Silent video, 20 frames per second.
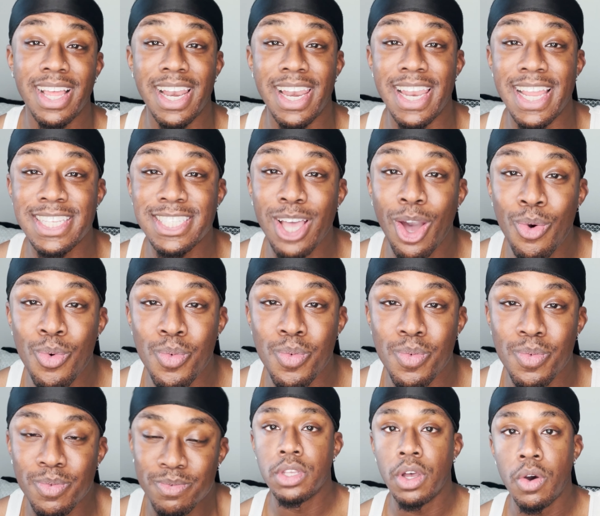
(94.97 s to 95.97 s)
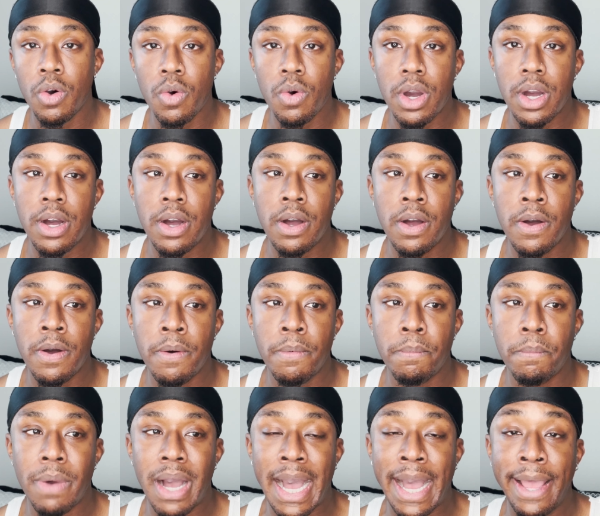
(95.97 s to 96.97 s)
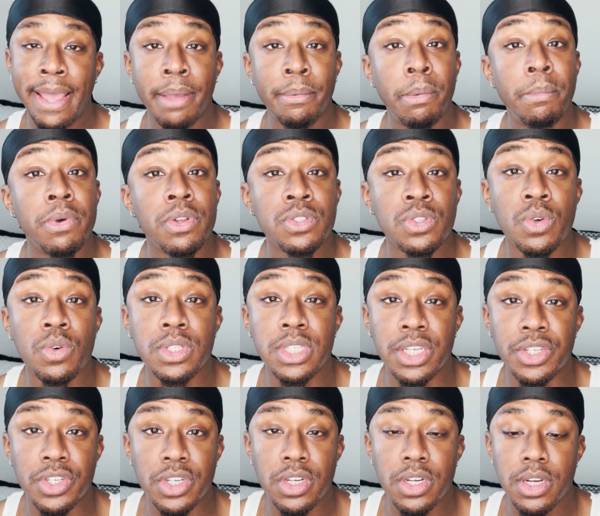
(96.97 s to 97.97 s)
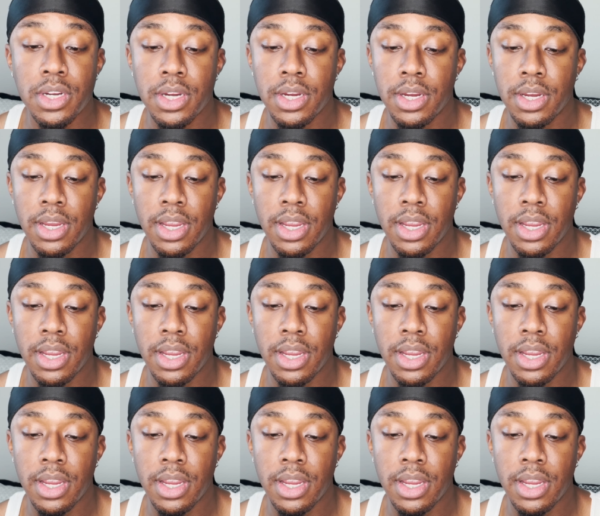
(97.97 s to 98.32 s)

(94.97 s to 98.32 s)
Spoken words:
Let's go. So I am a middle school teacher.